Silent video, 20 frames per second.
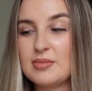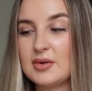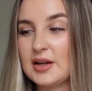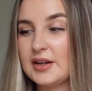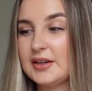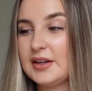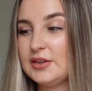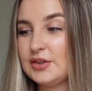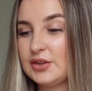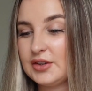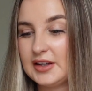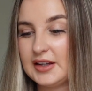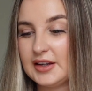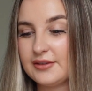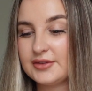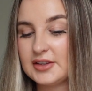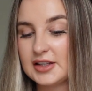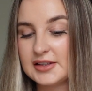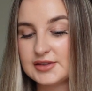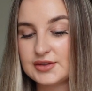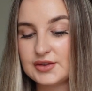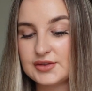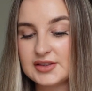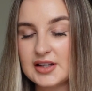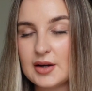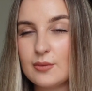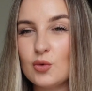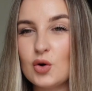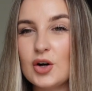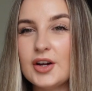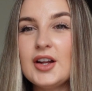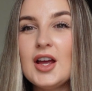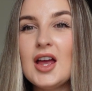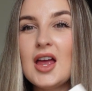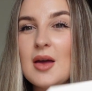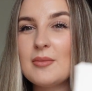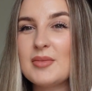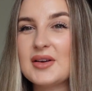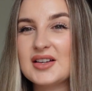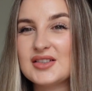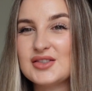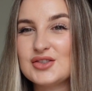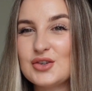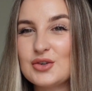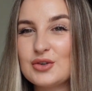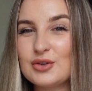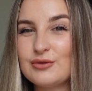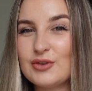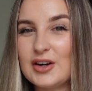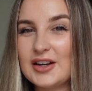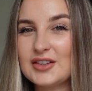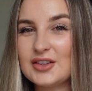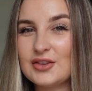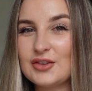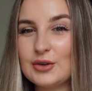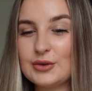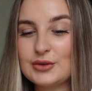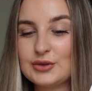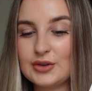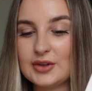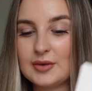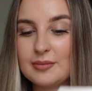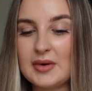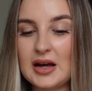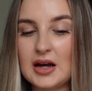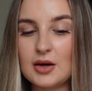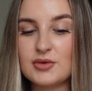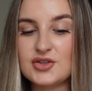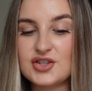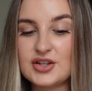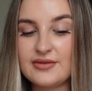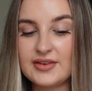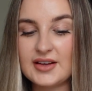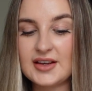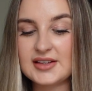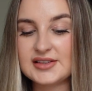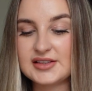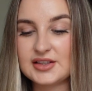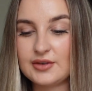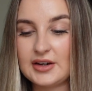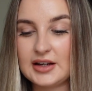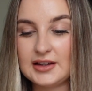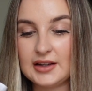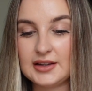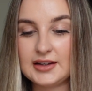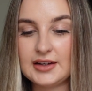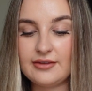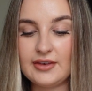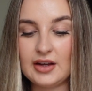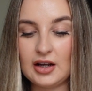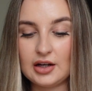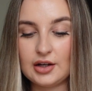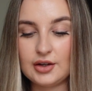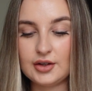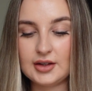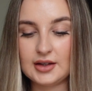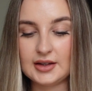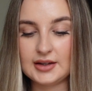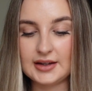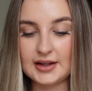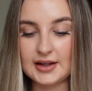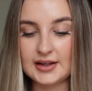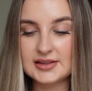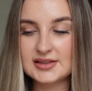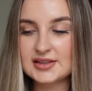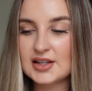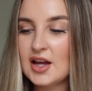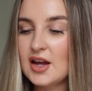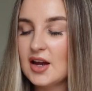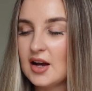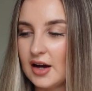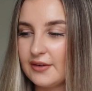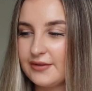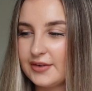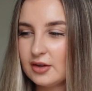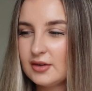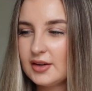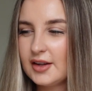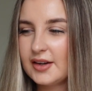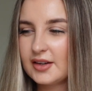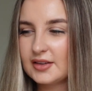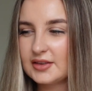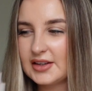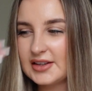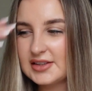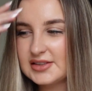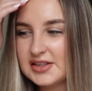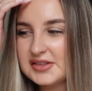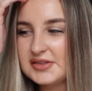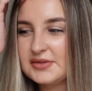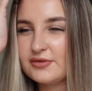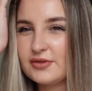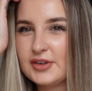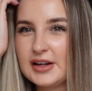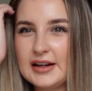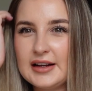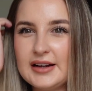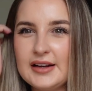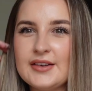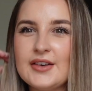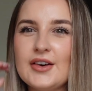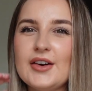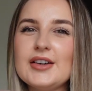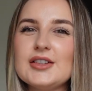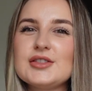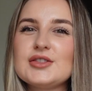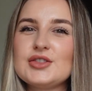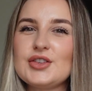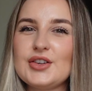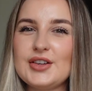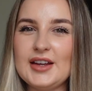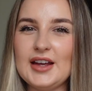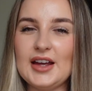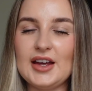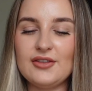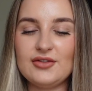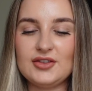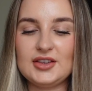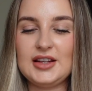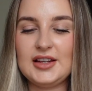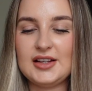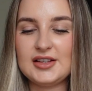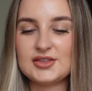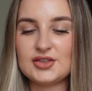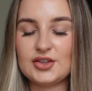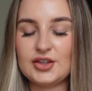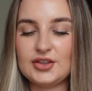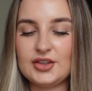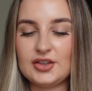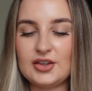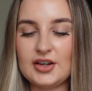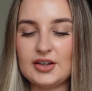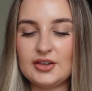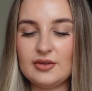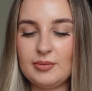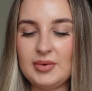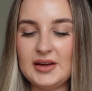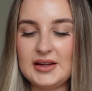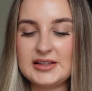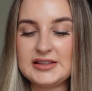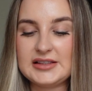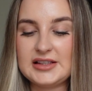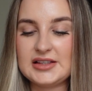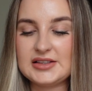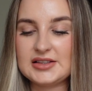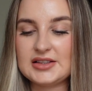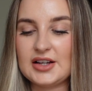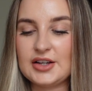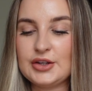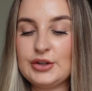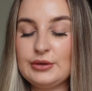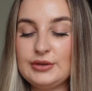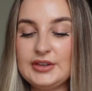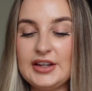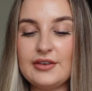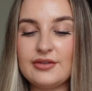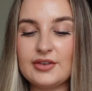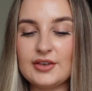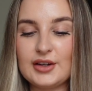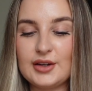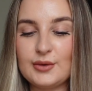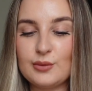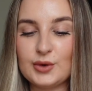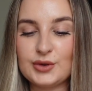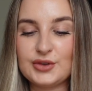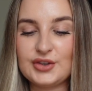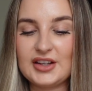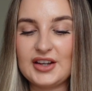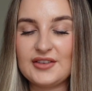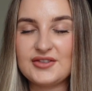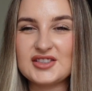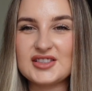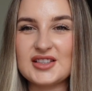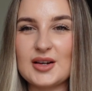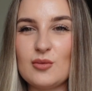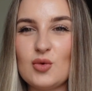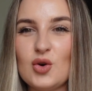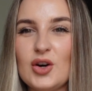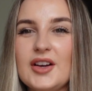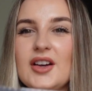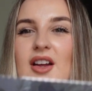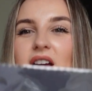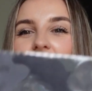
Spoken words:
planning to give this to someone, because you could write a note on the back, which I think is great that they've included this. I feel like this is really nice to give. These are the kind of pieces that you definitely want to give someone.